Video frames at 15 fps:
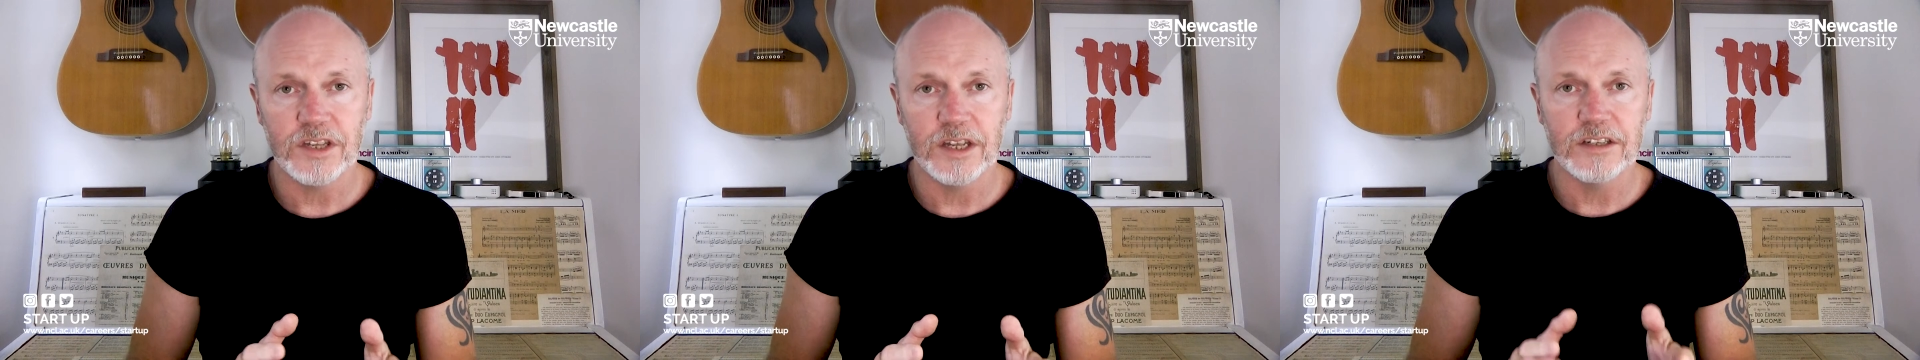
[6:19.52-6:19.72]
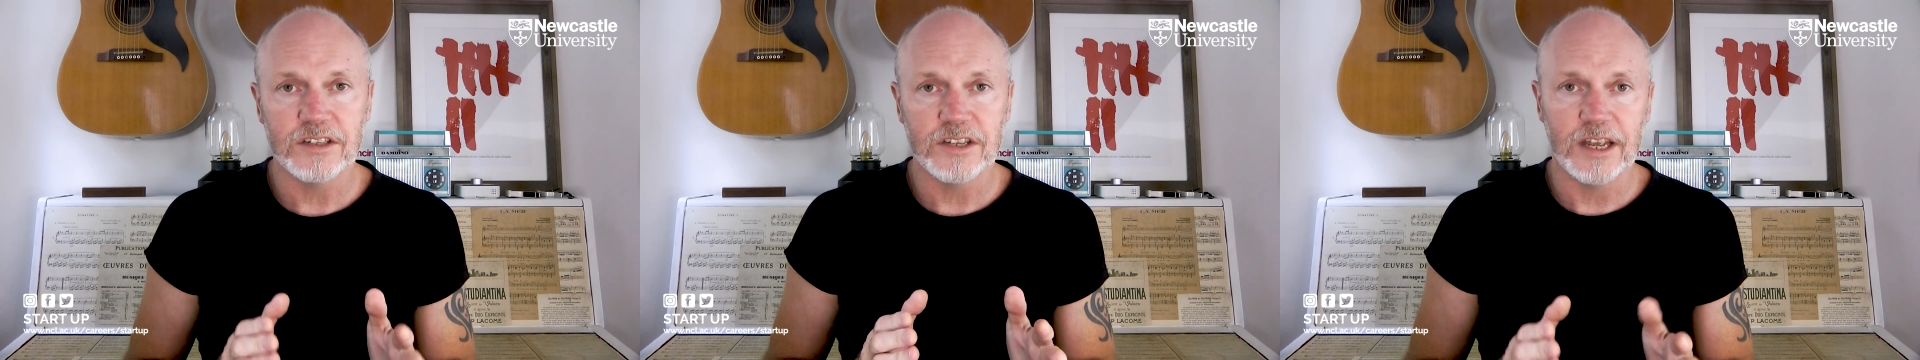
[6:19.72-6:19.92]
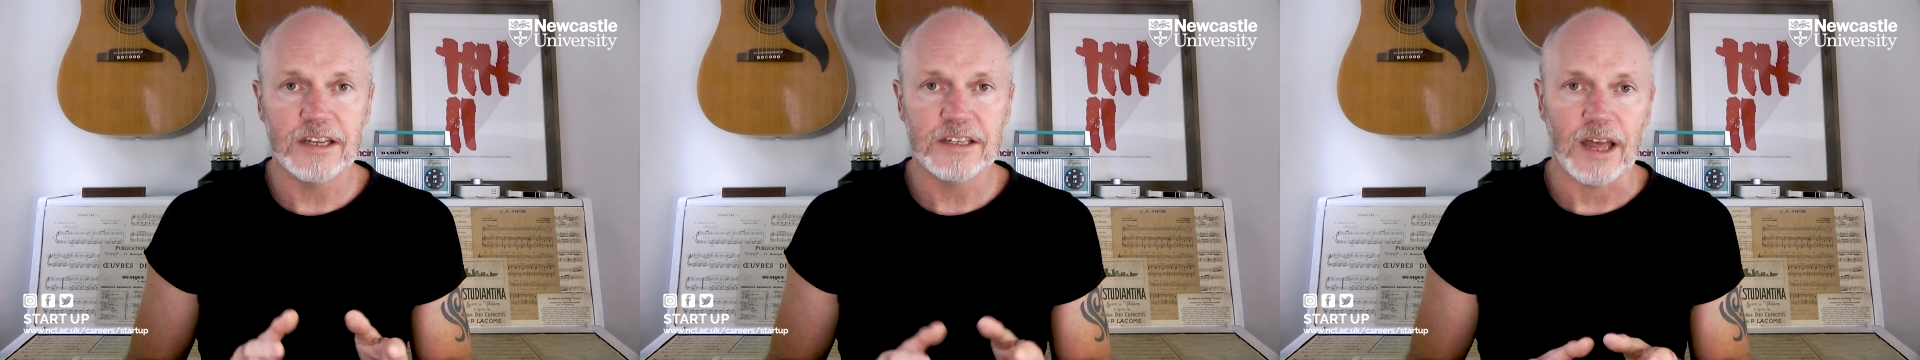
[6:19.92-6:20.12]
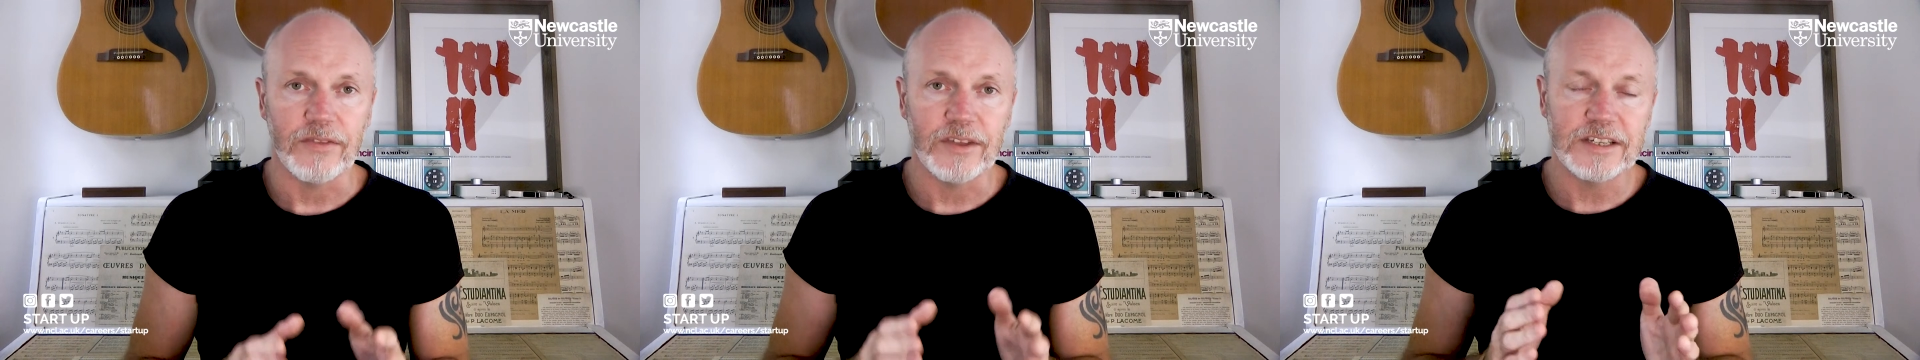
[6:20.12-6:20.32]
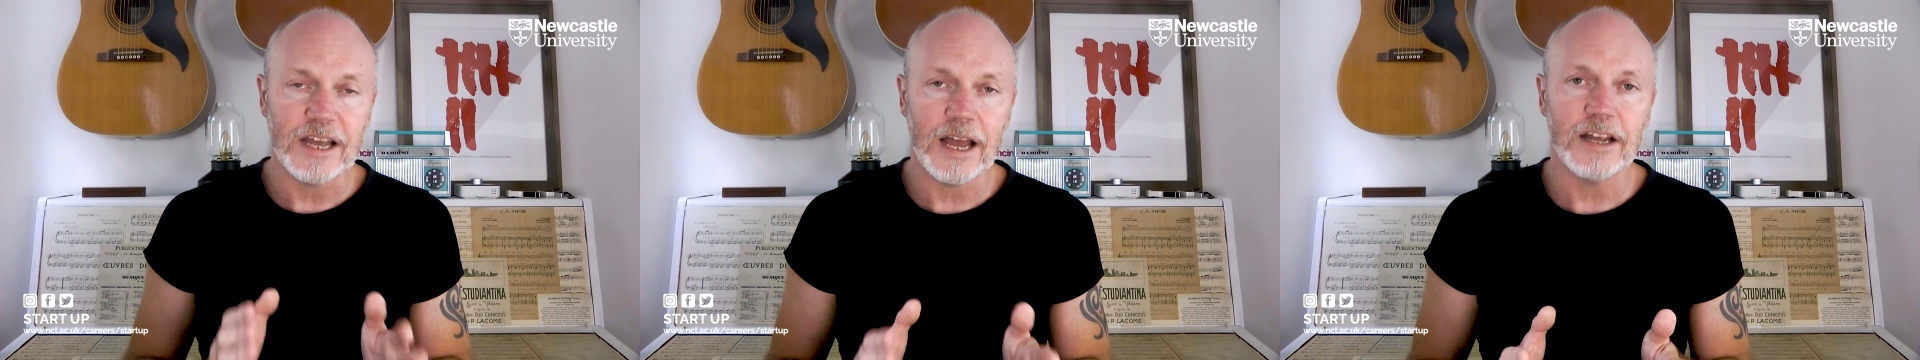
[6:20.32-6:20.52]
thing to say is that the
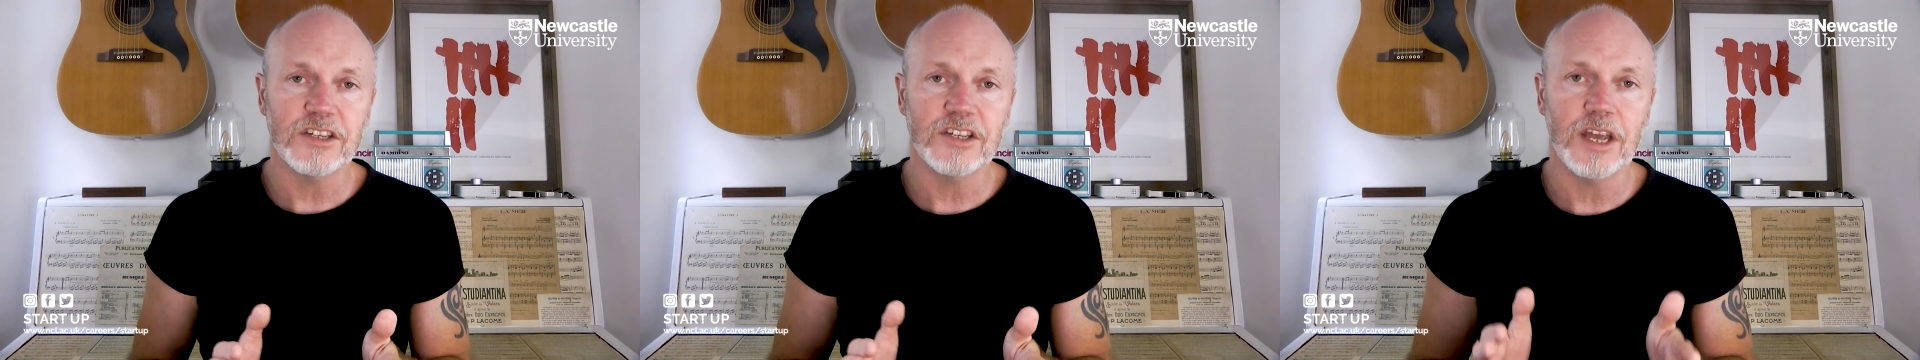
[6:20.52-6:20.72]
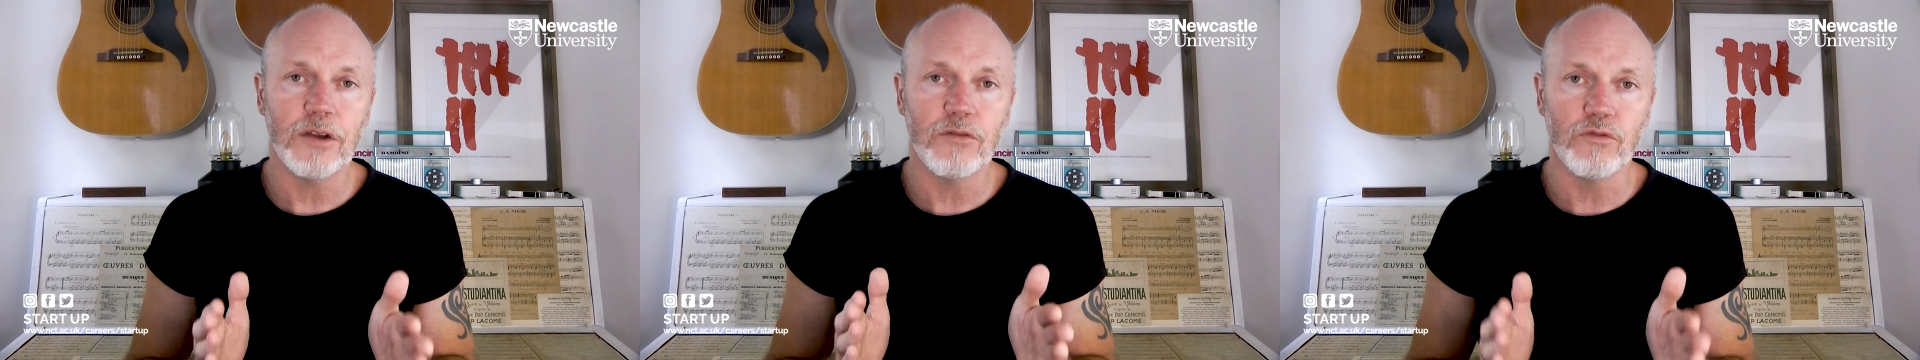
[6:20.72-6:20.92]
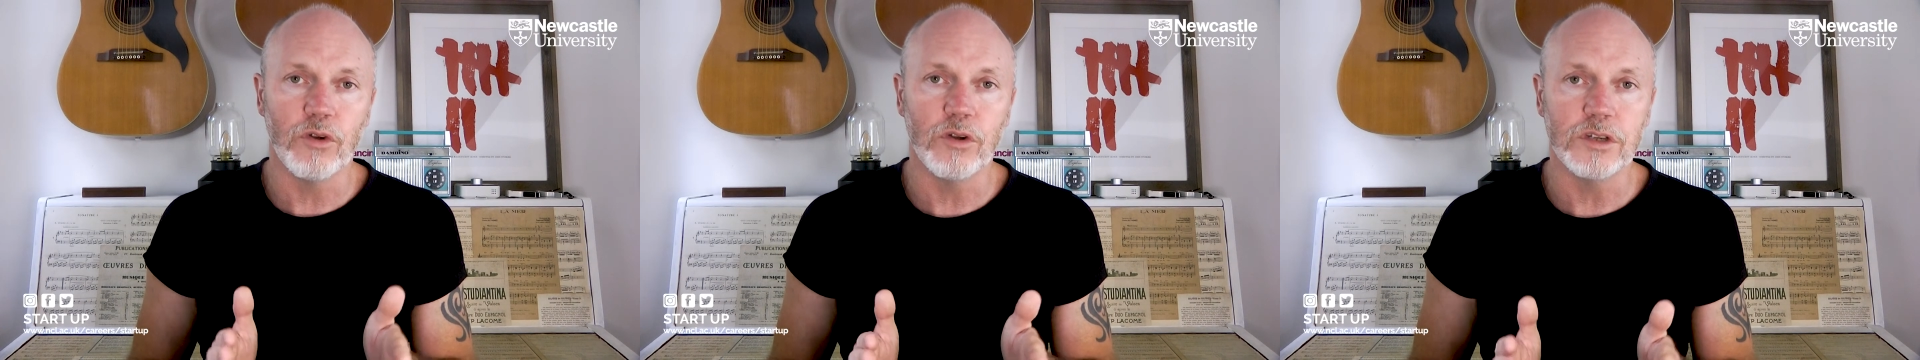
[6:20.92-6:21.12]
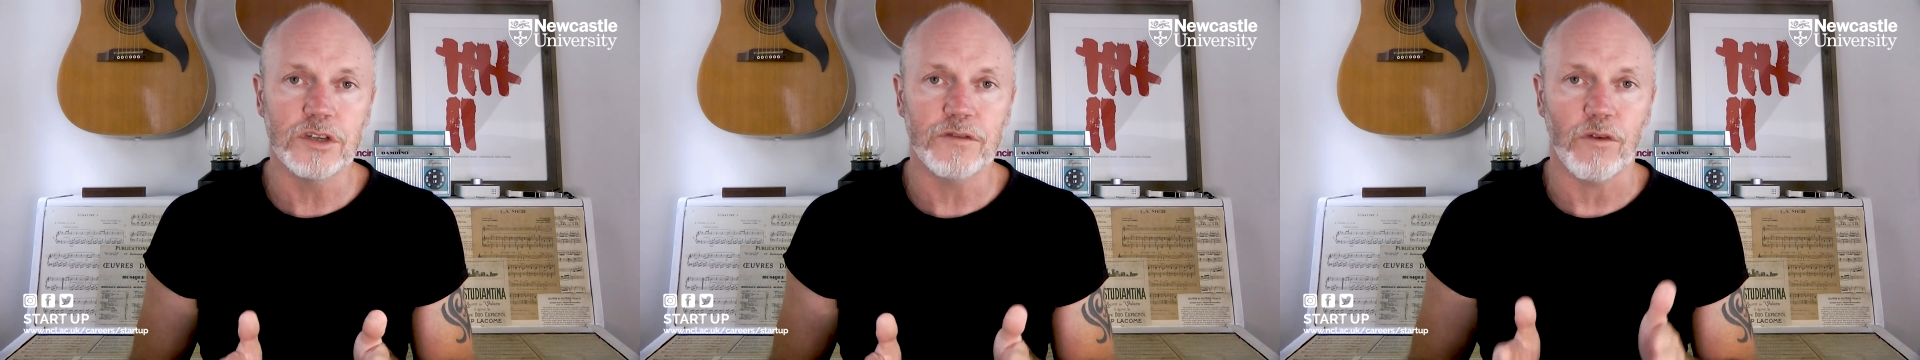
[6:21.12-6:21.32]
tax year runs